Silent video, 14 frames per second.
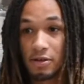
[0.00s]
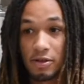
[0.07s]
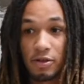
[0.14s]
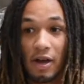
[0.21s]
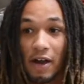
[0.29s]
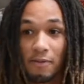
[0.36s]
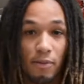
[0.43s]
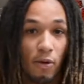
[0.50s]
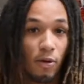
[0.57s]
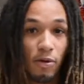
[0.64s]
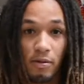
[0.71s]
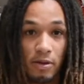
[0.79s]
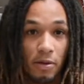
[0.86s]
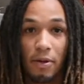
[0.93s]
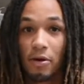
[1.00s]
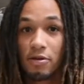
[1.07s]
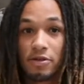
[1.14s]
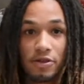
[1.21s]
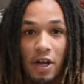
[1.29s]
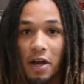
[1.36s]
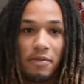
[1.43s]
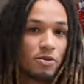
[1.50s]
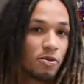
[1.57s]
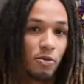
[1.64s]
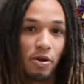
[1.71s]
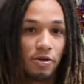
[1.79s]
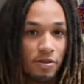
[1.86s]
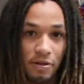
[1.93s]
you have the most time in the
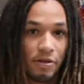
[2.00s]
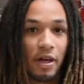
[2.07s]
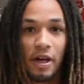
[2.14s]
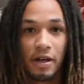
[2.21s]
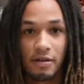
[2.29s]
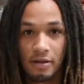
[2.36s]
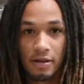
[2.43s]
world to do that.